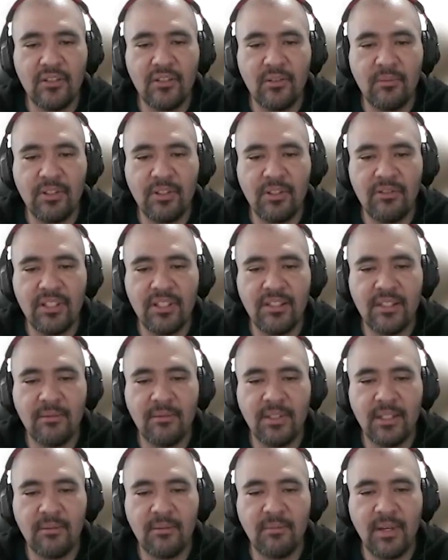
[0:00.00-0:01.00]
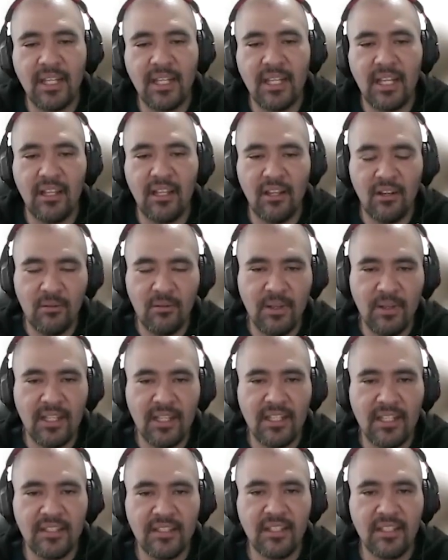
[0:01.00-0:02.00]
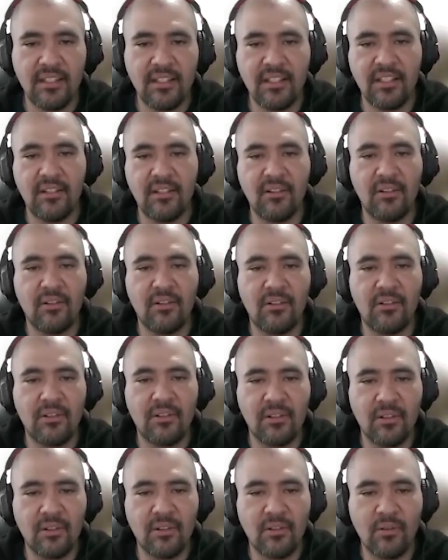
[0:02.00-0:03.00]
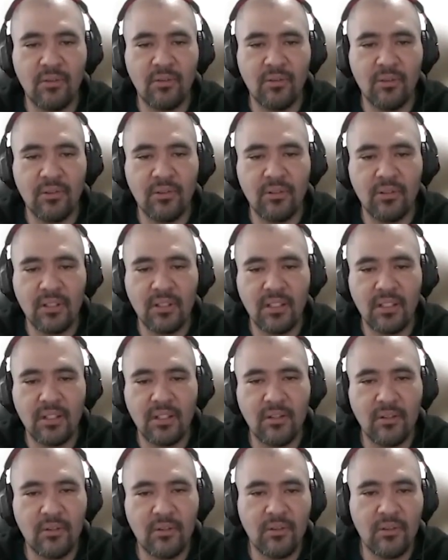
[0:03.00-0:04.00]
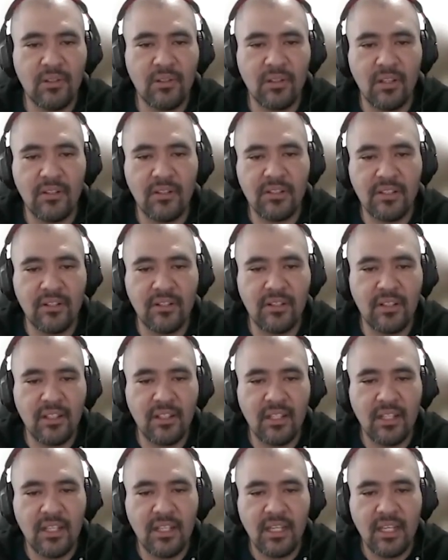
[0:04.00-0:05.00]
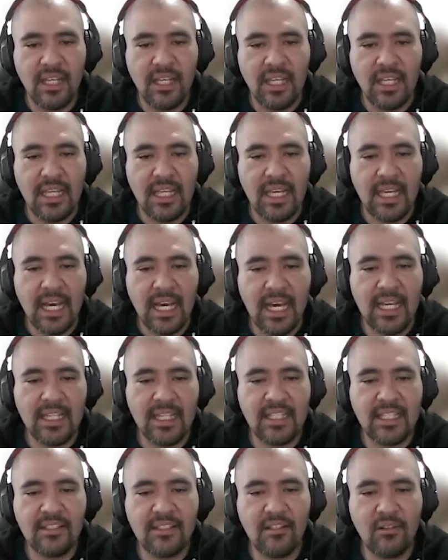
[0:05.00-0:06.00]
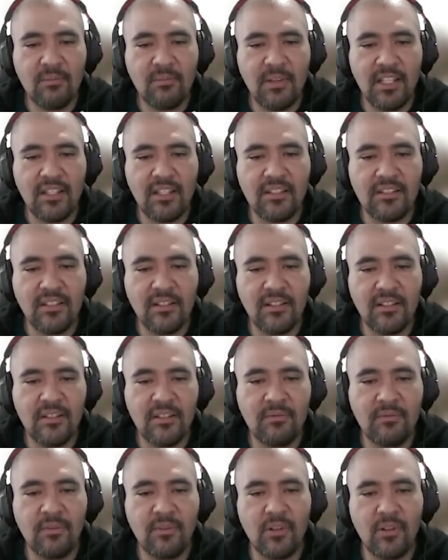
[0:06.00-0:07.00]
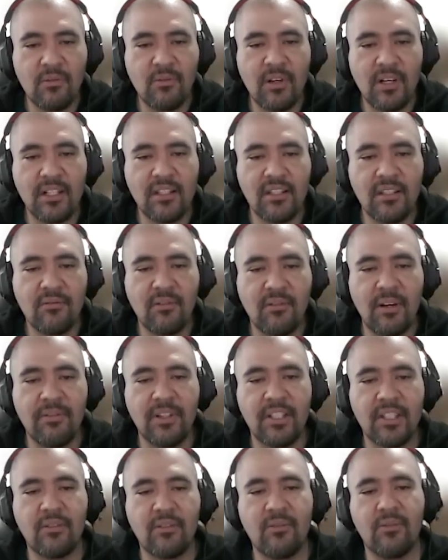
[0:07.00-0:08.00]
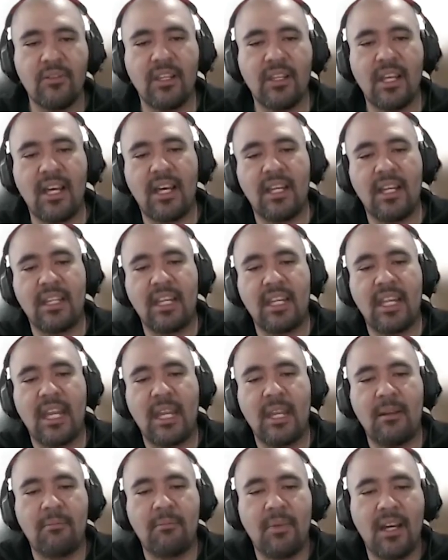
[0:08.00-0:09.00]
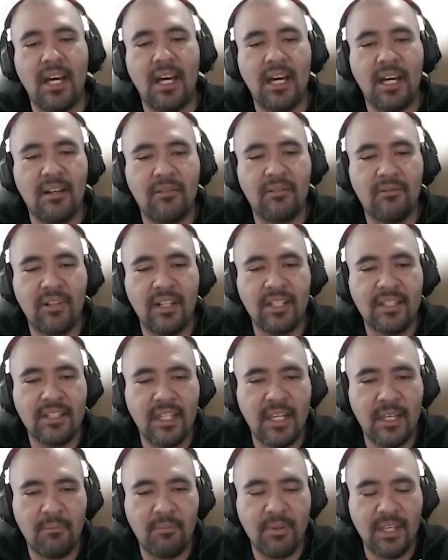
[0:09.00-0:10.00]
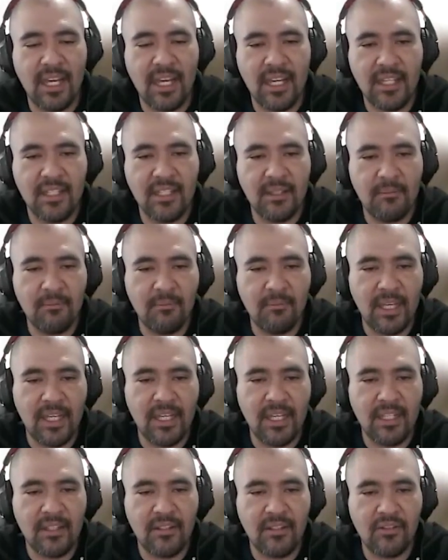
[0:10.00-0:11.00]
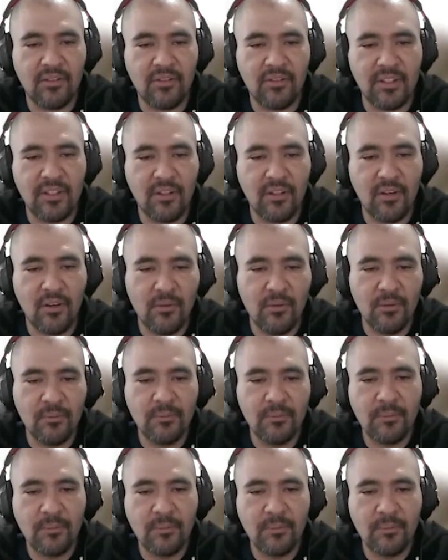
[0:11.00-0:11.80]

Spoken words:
to be received by a load balancer in our Google cluster. And this load balancer is forward the traffic to an REST API made using Go.